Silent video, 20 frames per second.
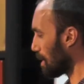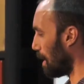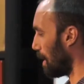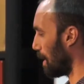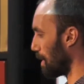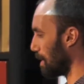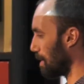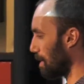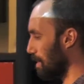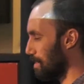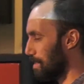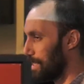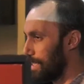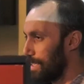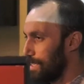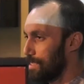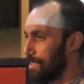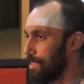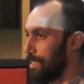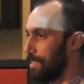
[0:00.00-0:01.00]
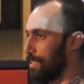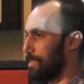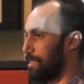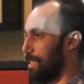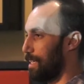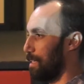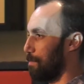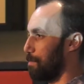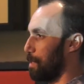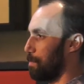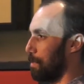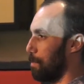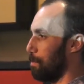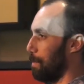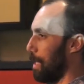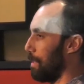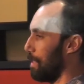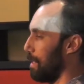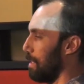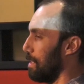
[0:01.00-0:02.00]
And then his kids started telling people
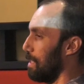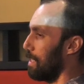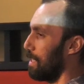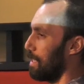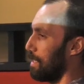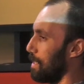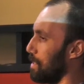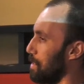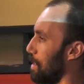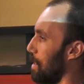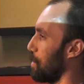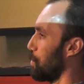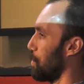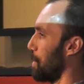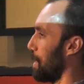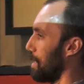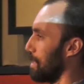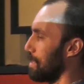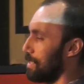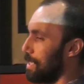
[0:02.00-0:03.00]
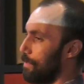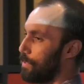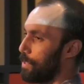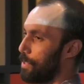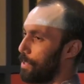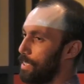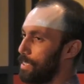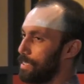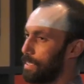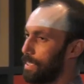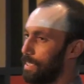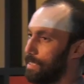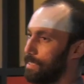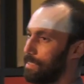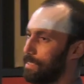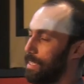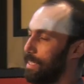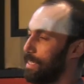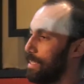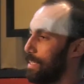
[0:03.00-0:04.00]
about it, and he started training Steph Curry's
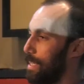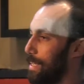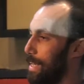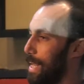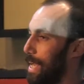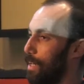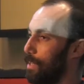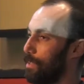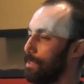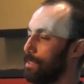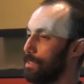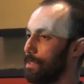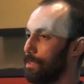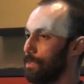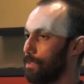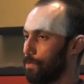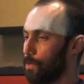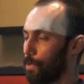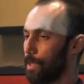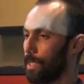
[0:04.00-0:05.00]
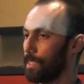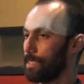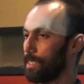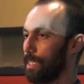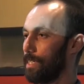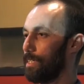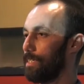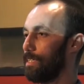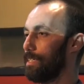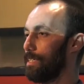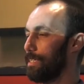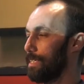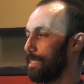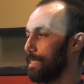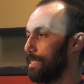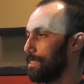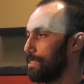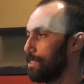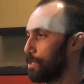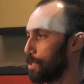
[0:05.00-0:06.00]
kids. And now, 4 years later,
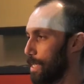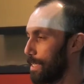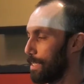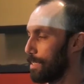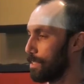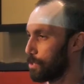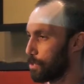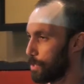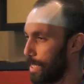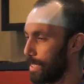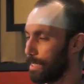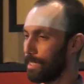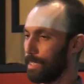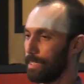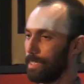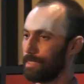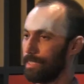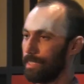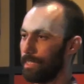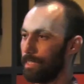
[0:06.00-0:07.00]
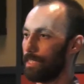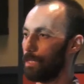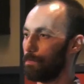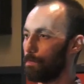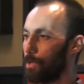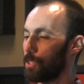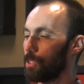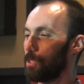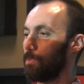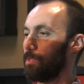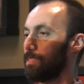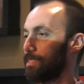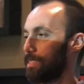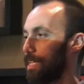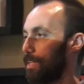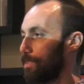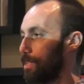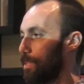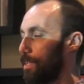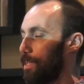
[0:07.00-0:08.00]
he's training Drake, and he's in a commercial with
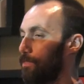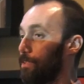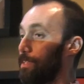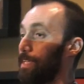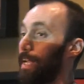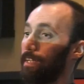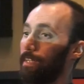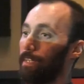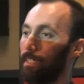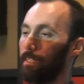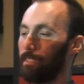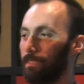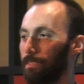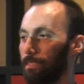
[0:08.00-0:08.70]
Steph Curry for Nike.